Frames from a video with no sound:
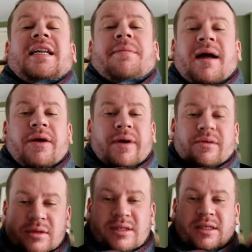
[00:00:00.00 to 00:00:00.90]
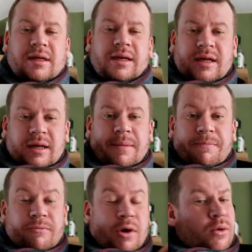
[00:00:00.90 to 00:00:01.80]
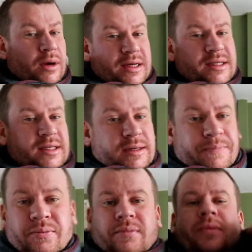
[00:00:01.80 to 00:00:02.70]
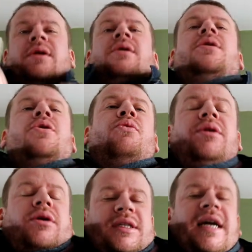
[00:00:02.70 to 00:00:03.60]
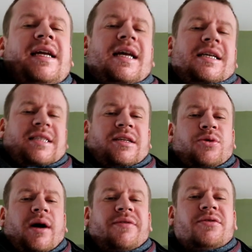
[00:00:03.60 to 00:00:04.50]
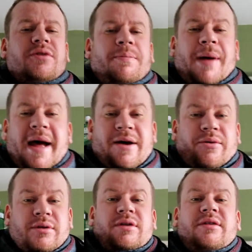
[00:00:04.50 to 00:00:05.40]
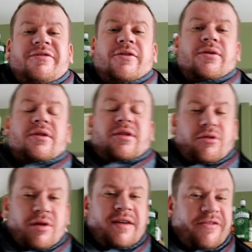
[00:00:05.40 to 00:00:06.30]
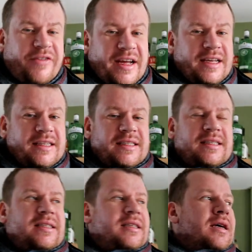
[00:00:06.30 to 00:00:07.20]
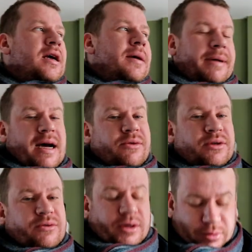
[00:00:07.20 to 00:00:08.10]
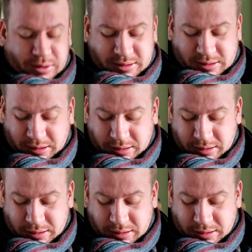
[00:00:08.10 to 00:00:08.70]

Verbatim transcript: the man who owns the rollers will not take less than £1,200 for the three-phase powered rollers.